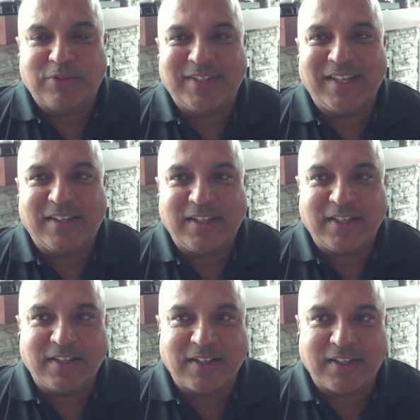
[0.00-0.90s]

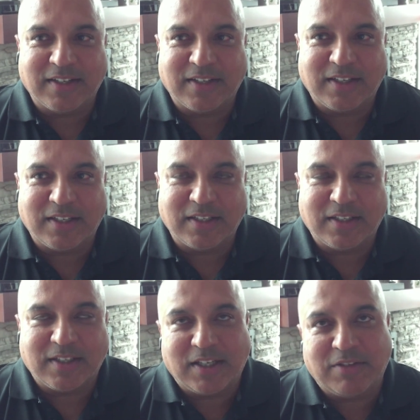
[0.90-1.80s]
taking
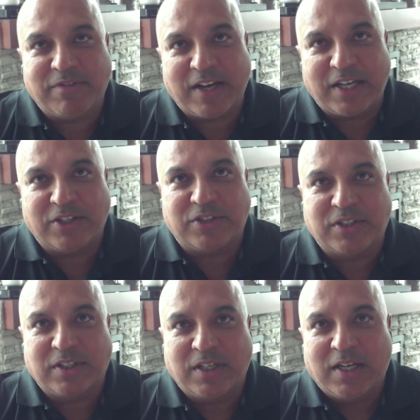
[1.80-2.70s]

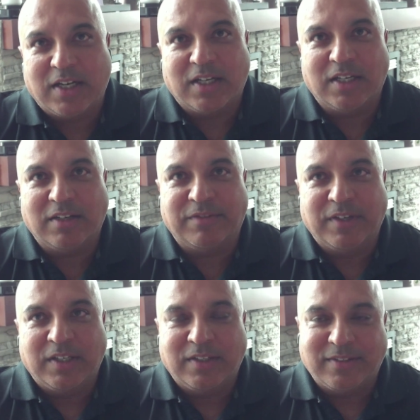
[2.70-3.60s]
advantage of
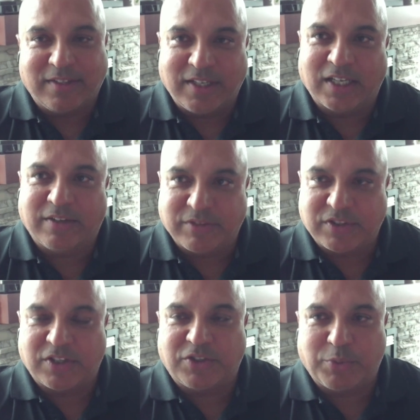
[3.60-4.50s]
the negative
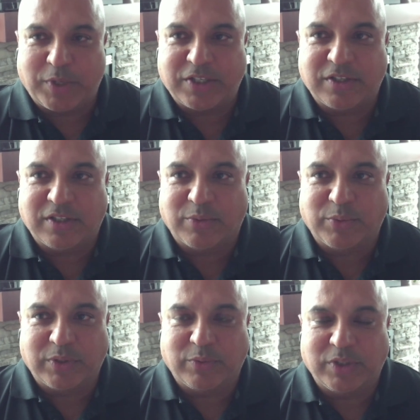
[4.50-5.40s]
situation that
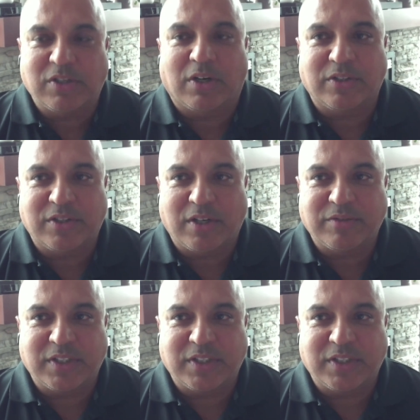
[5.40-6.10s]
we saw ourselves